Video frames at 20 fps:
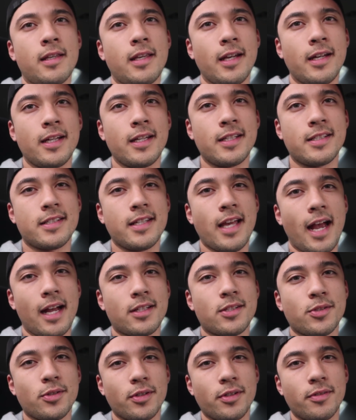get an
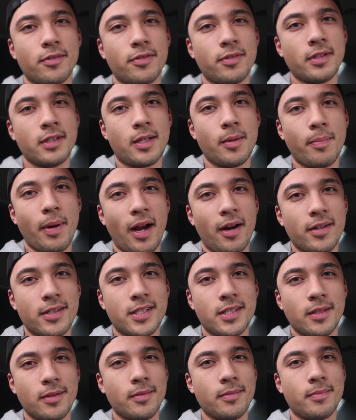exact sort of
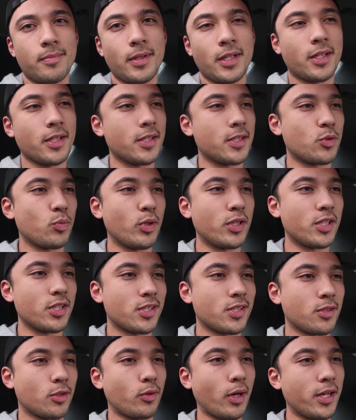comparison because we're
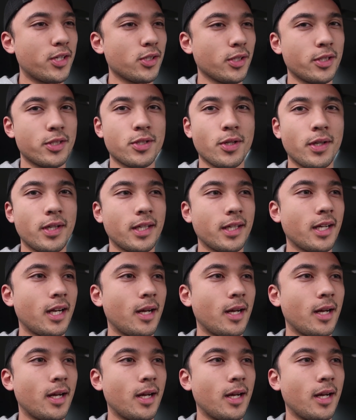just gradually turning